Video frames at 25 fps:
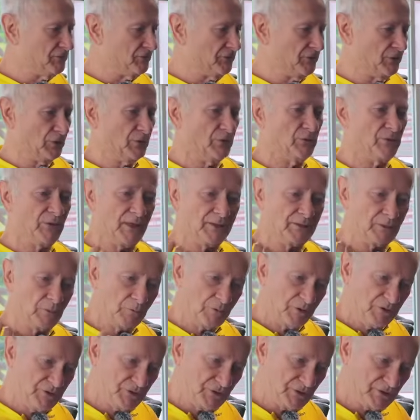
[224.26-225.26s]
feel that the
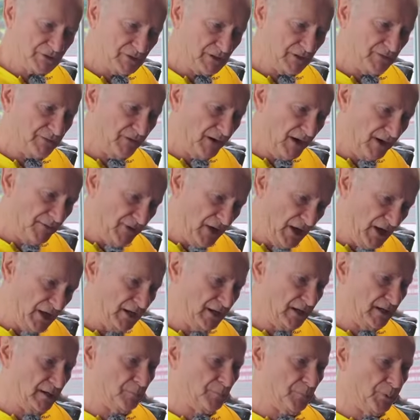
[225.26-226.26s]
165
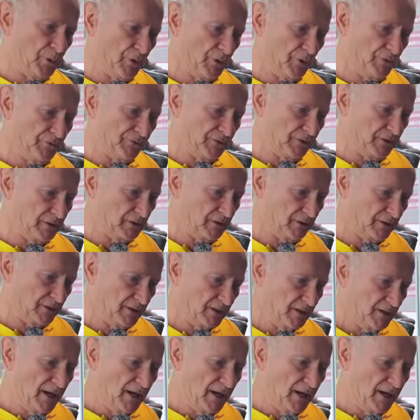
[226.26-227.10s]
hit it perfectly.